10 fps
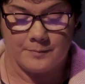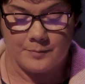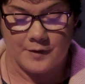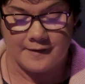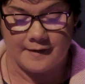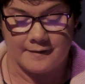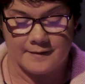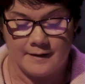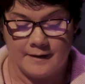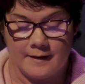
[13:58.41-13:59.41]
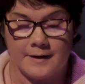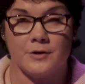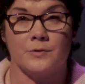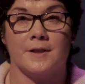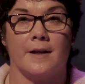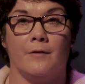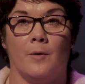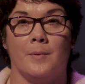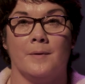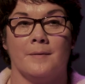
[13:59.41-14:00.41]
persist, and don't give
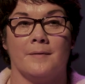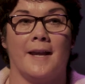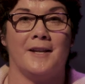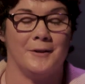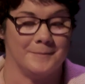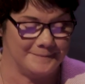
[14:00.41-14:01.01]
up. Thank you.